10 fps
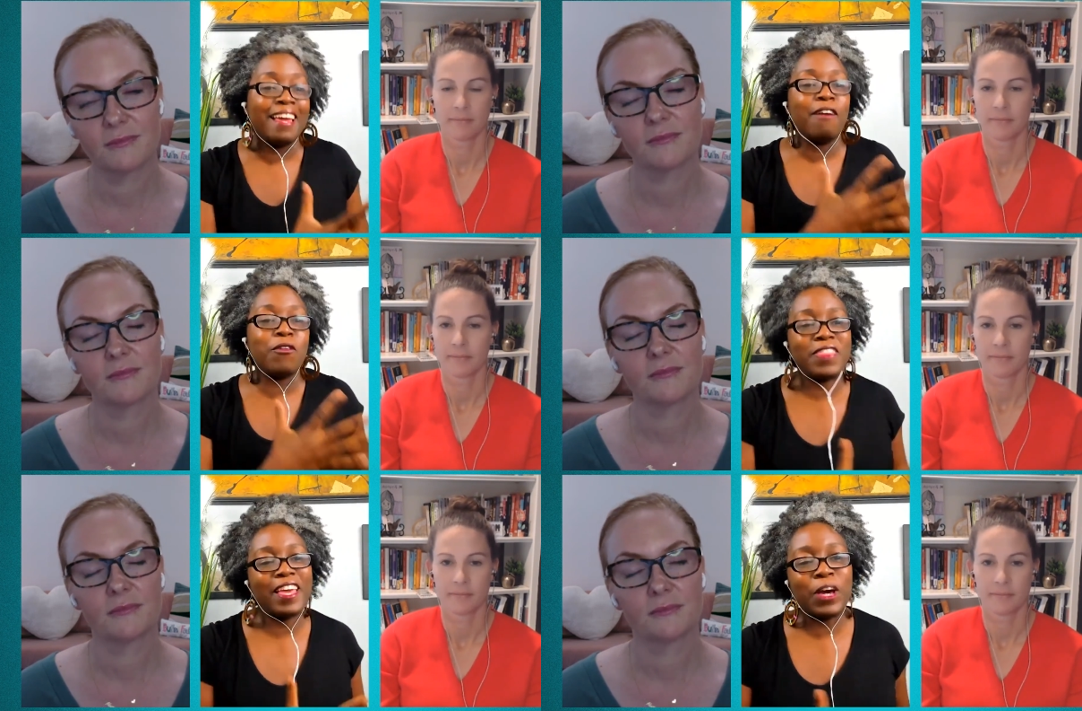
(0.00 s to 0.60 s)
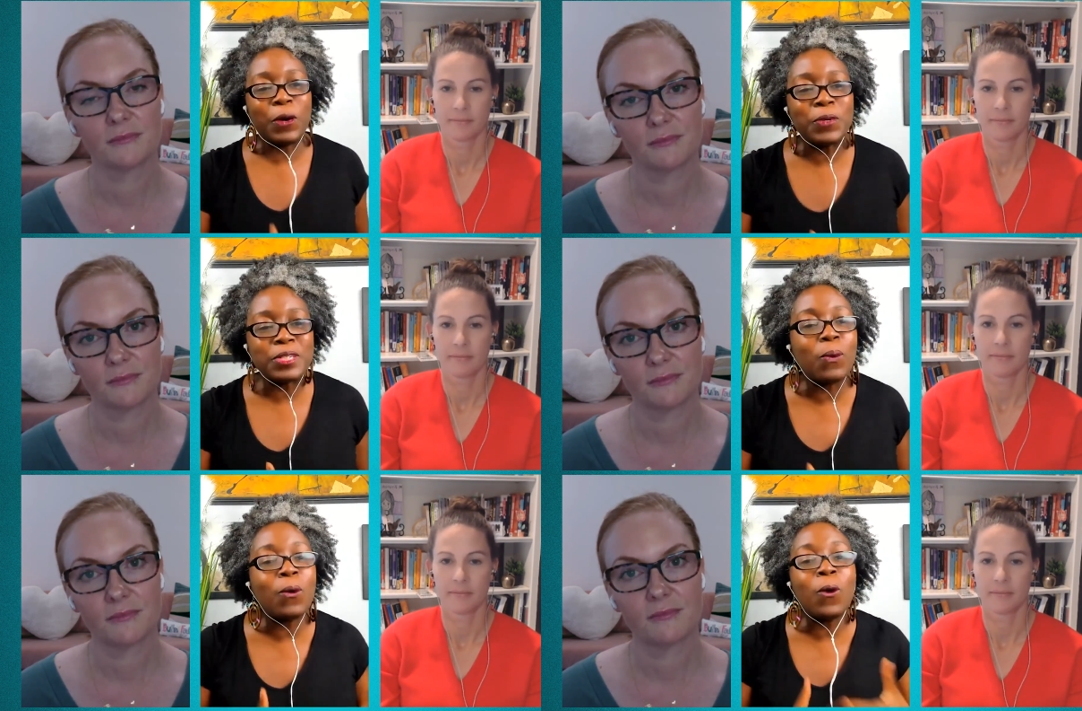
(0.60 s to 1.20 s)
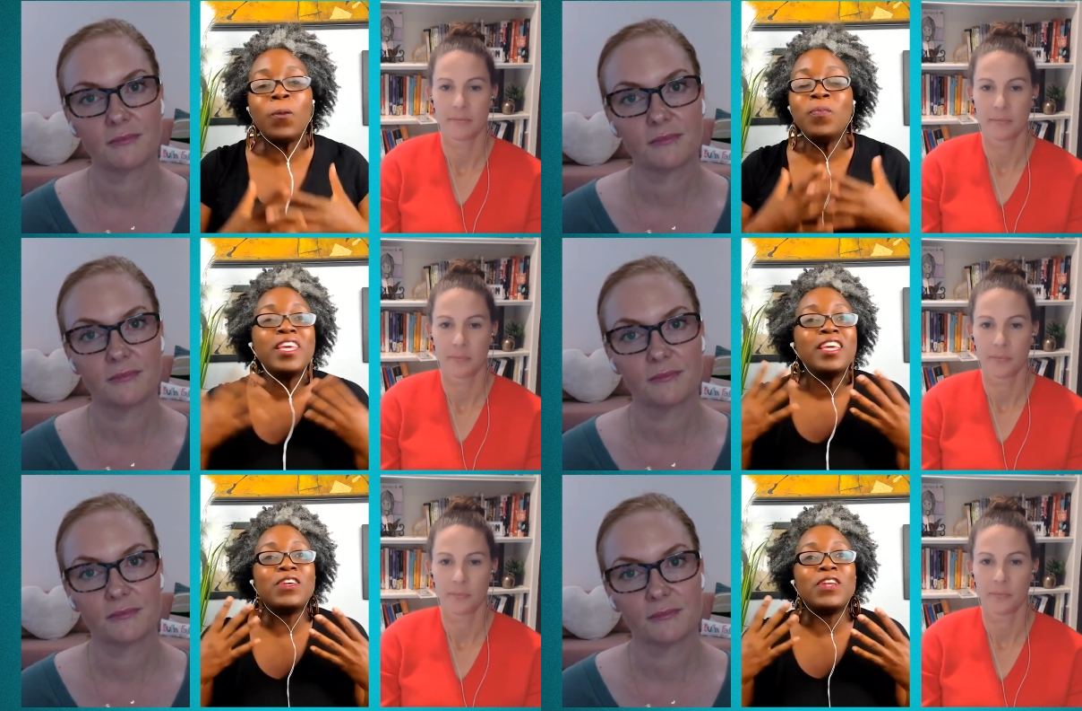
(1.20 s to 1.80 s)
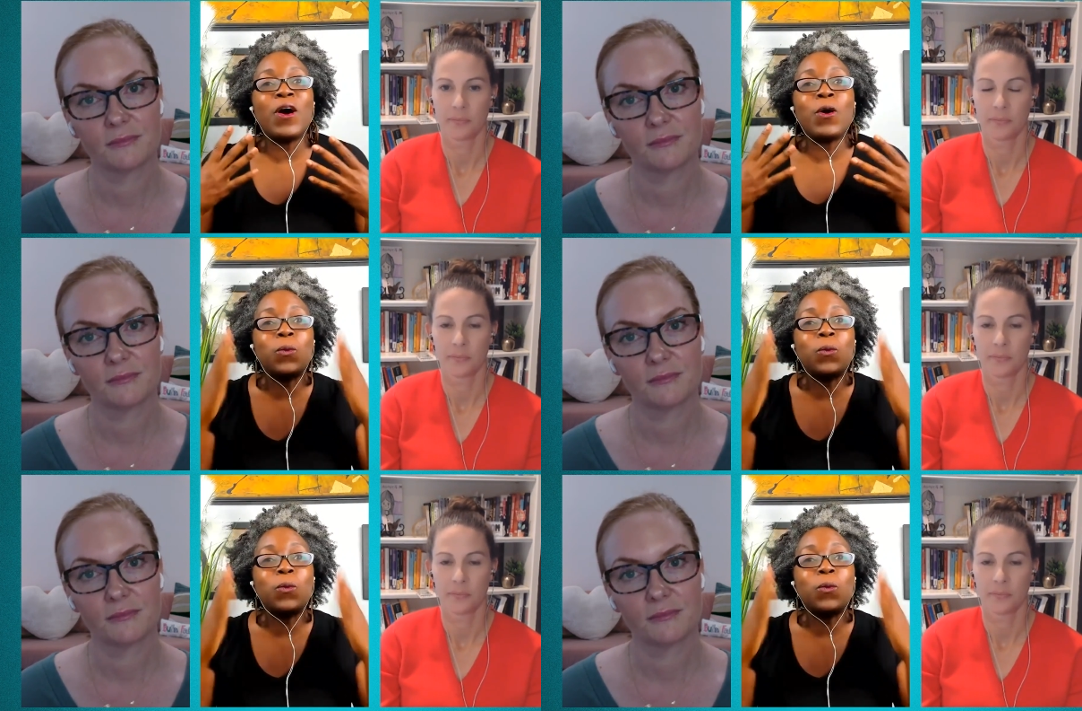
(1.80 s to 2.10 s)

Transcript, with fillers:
Speaker 1: when they go to school, you know,